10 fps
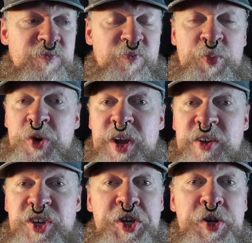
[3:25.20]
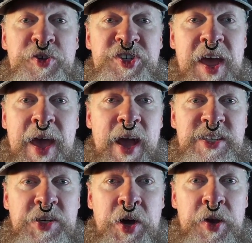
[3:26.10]
put a huge
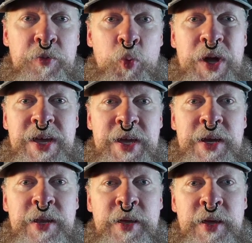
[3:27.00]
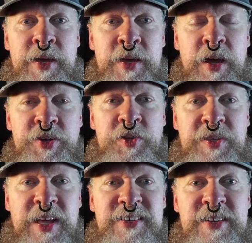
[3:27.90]
tax on weed. Do you think
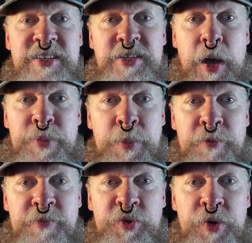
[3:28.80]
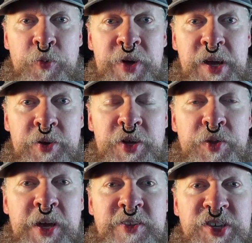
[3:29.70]
that's going to stop people from doing weed, or do you
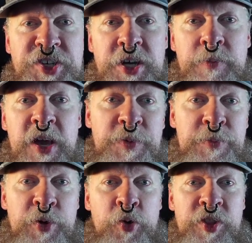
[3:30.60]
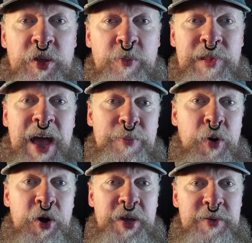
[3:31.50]
think it's just going to make people go on the black
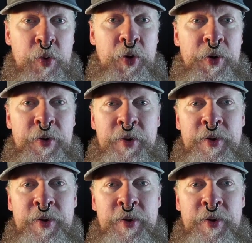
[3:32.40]
market more?